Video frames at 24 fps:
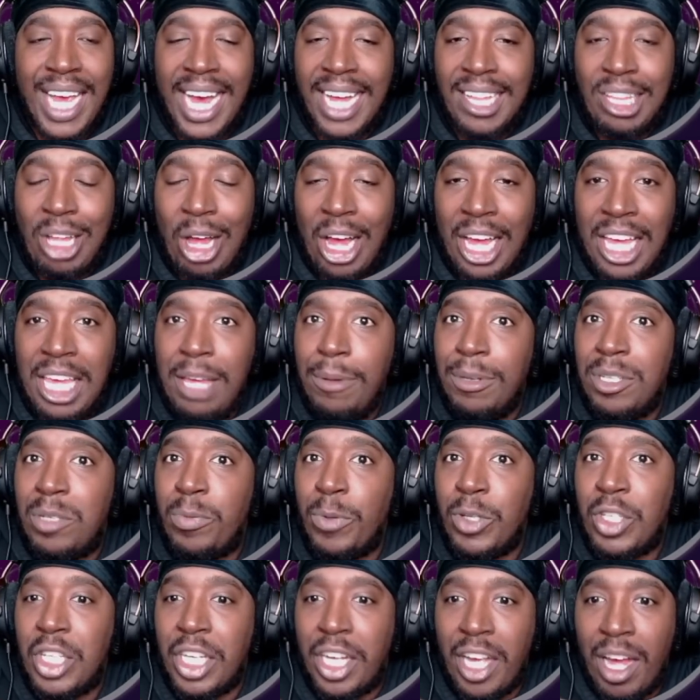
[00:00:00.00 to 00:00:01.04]
I thought he was
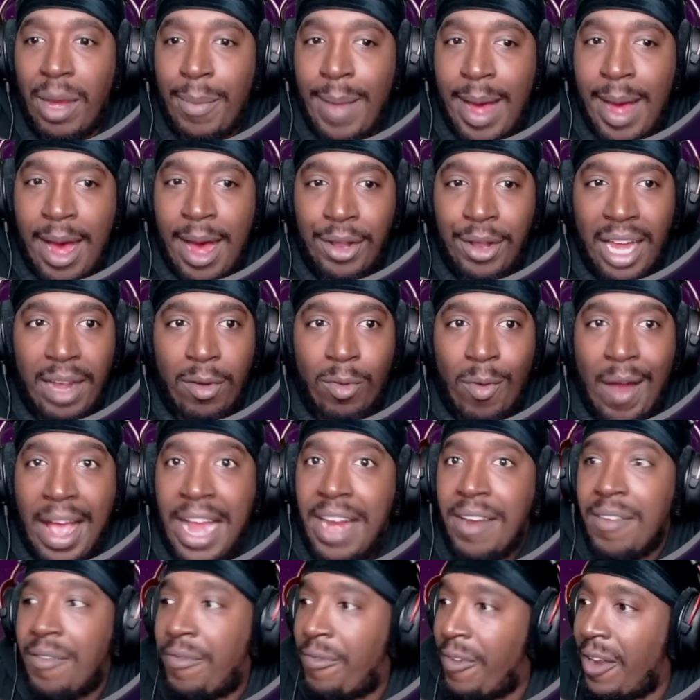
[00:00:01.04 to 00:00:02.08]
supposed to come out like right
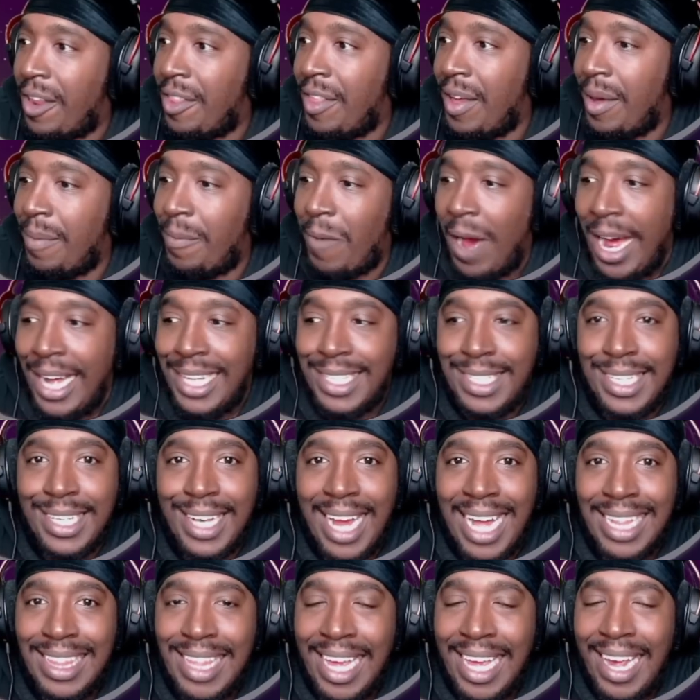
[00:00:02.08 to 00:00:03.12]
in front of them. Why is he
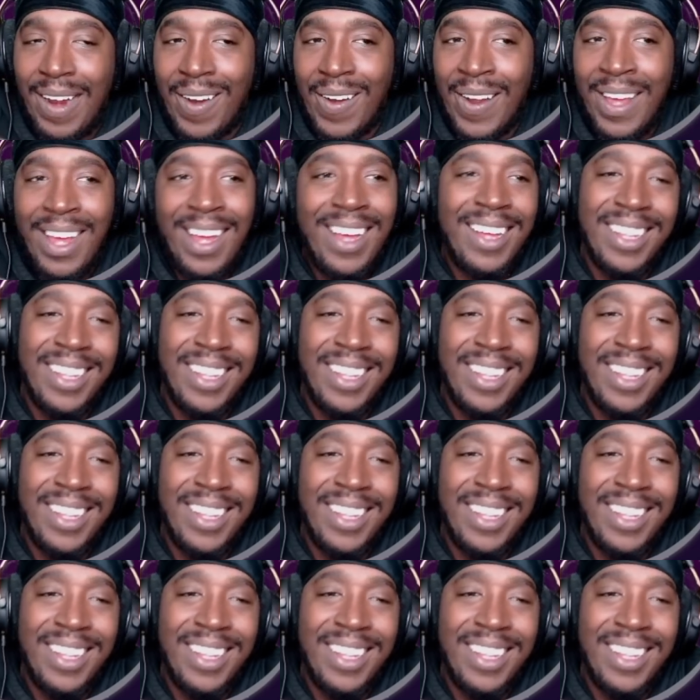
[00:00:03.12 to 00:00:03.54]
not there?